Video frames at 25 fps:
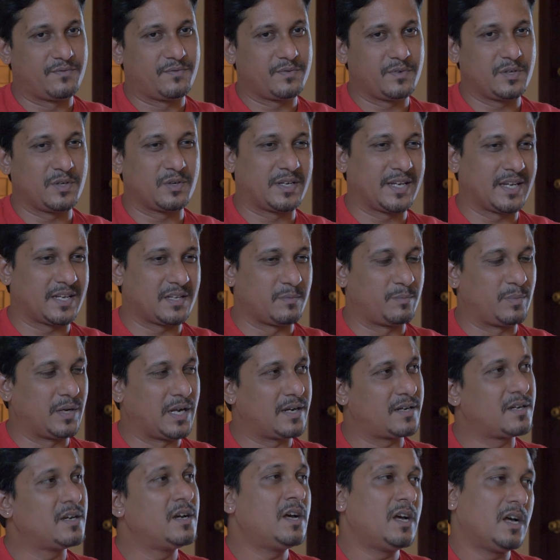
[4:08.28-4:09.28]
you get a
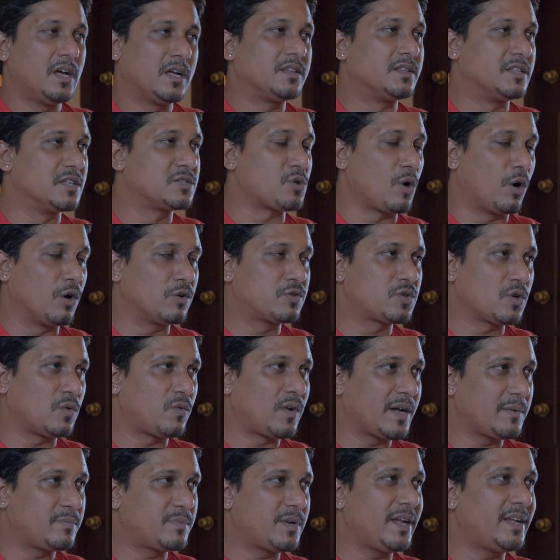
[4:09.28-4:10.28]
blur. This also
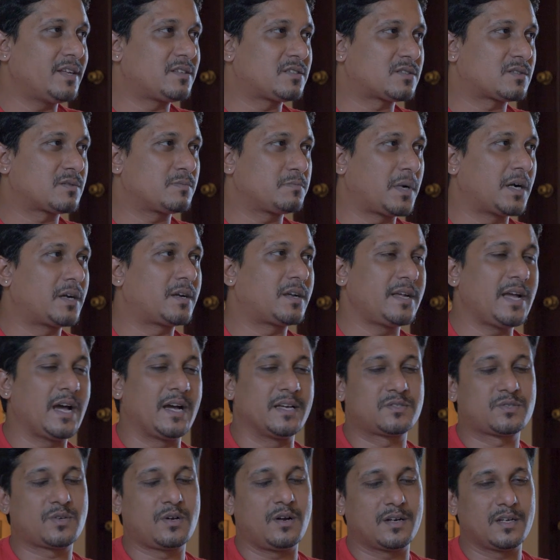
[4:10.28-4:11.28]
vibrates, but yeah,
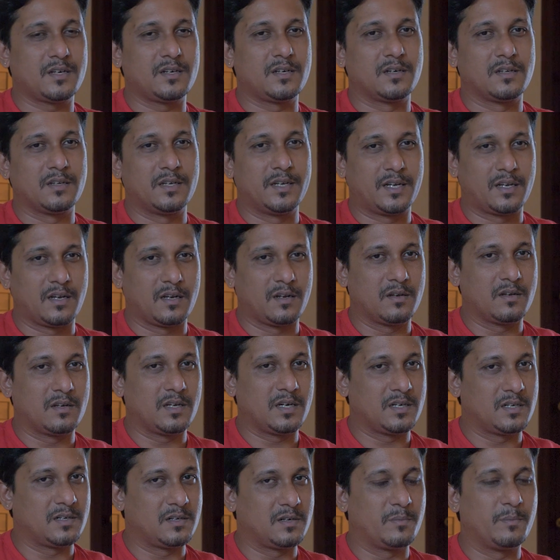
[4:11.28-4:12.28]
it's got a
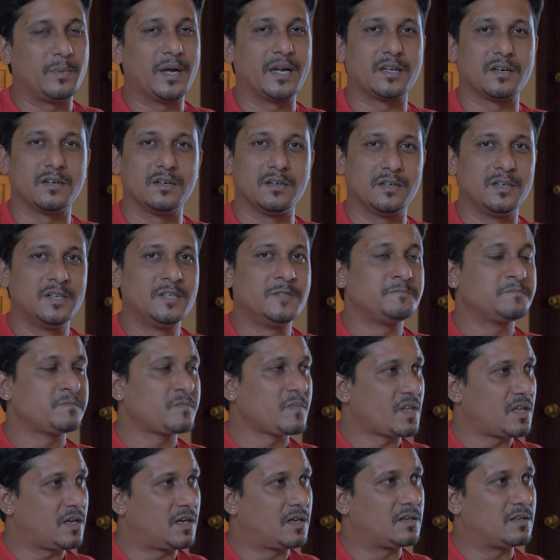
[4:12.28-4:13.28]
little better
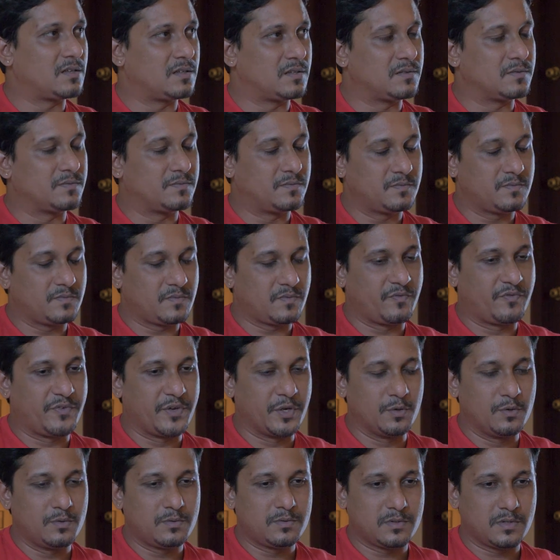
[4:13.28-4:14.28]

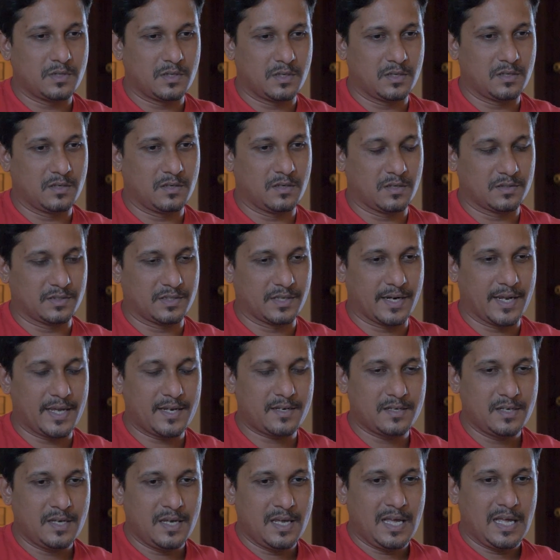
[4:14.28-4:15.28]
view on the rear.
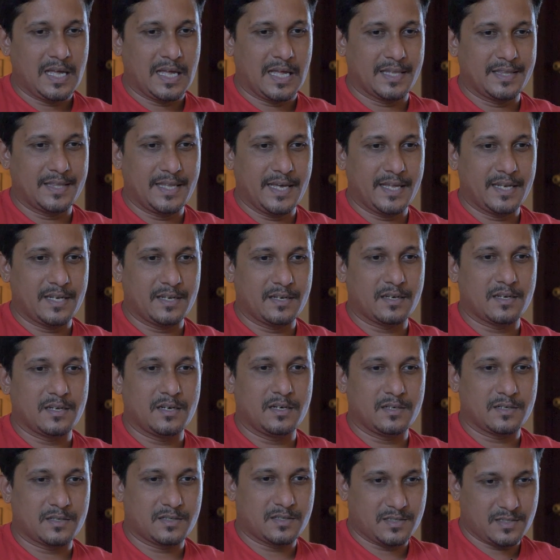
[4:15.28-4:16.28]
And then
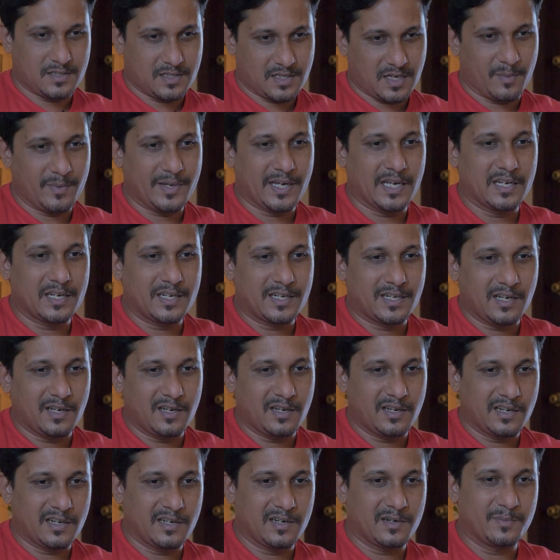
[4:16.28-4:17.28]
coming a
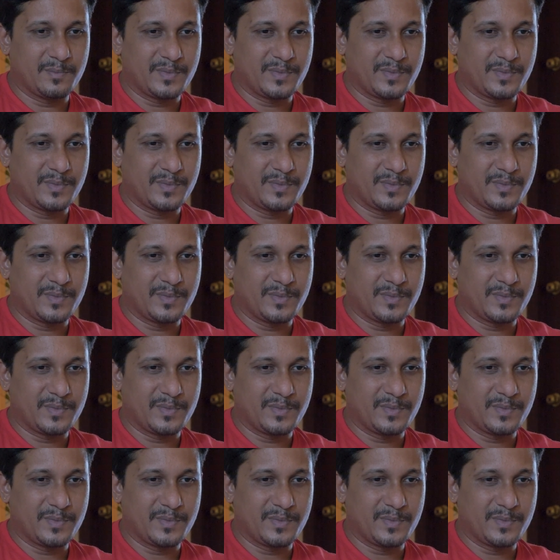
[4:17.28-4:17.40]
little